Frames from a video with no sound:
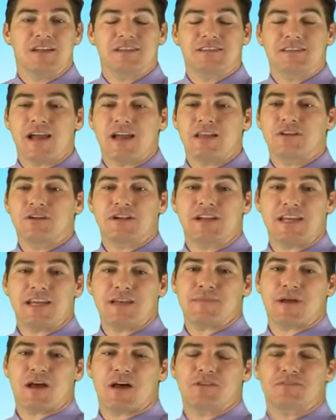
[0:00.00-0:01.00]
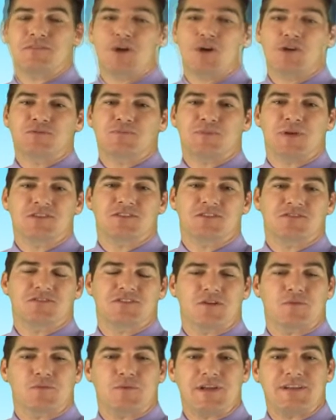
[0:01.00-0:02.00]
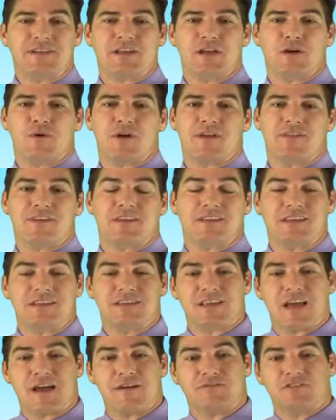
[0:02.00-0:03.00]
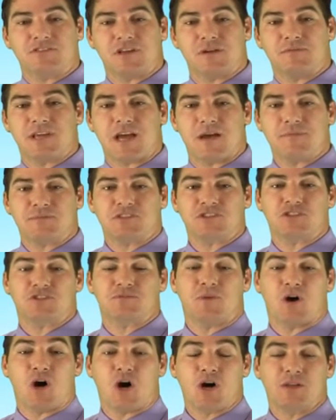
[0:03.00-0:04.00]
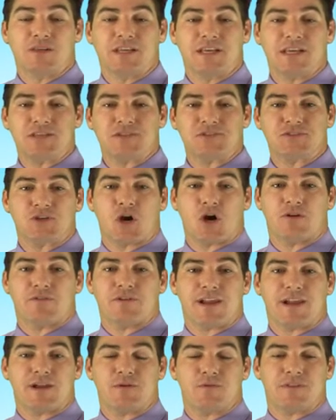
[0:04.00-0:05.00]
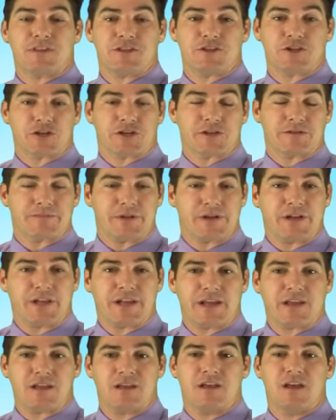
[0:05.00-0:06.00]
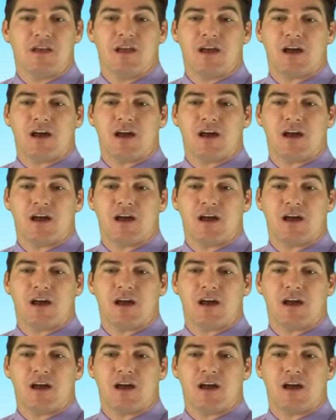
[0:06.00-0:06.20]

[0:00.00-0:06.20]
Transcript: Tailored emails. Most businesses that we deal with at least have some type of small list already within their community.